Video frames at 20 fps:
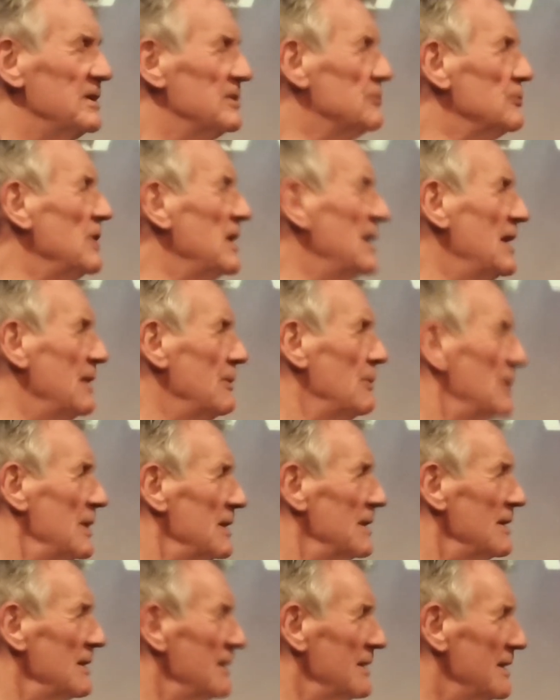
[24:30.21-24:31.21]
worked
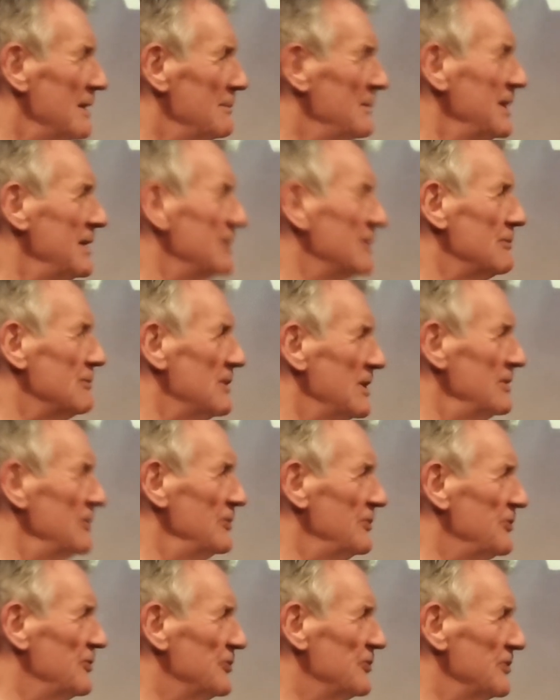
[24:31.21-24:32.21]
really well. I mean, the
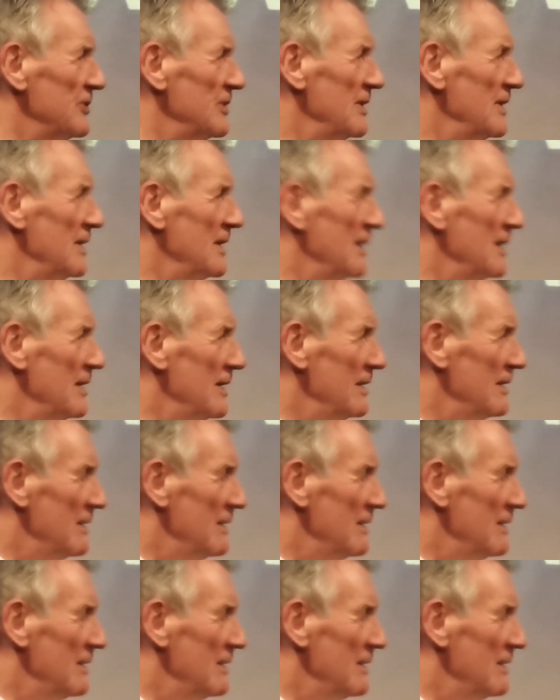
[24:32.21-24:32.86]
roads